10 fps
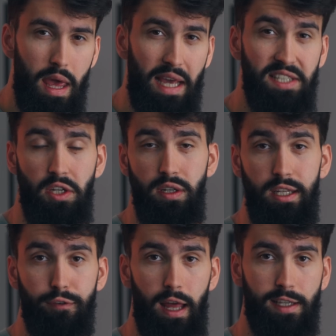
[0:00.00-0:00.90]
is a
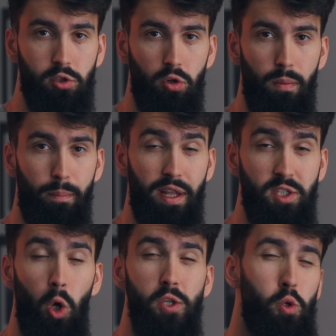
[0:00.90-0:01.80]
knee flexor, but
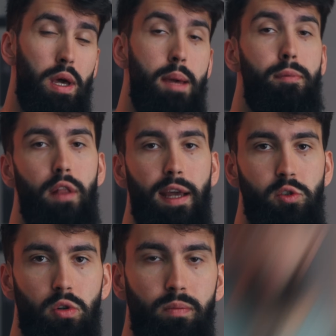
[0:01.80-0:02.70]
is also a hip
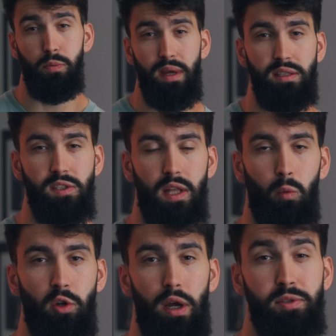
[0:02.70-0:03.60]
flexor, which means
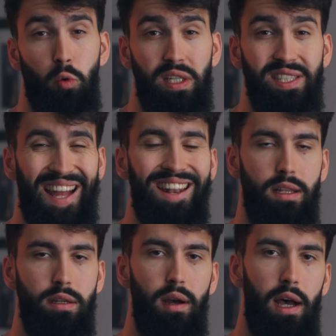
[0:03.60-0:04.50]
that when your hips are
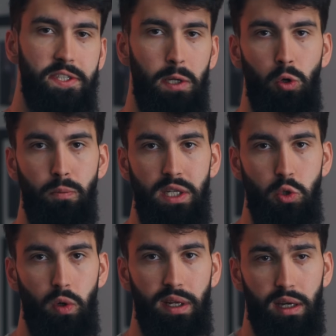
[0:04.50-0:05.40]
extended, as they would be
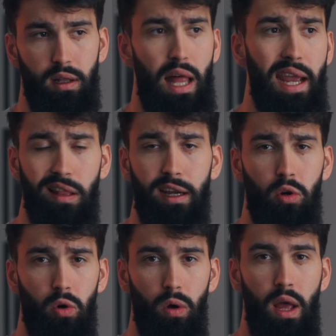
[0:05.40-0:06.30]
during a lying leg
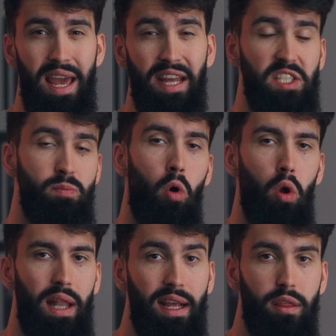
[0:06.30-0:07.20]
curl, it is
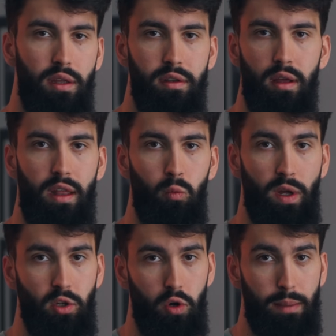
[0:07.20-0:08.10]
more lengthened than
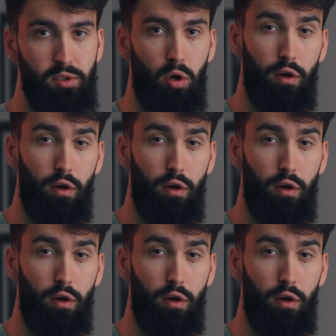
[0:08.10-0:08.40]
when your hips